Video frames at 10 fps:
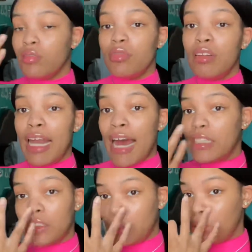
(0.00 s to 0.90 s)
lashes.
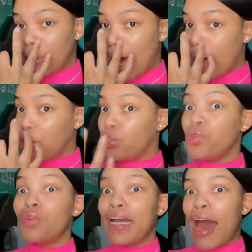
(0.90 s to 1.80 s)
Do not, do
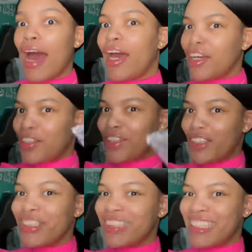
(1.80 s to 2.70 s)
not
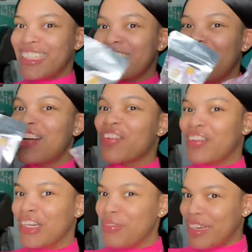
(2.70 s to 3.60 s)
use this on a
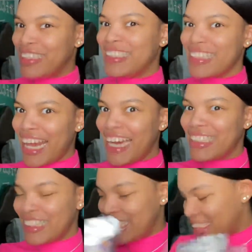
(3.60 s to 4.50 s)
real person's
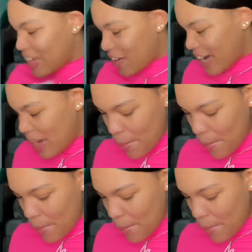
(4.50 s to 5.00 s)
lashes, okay?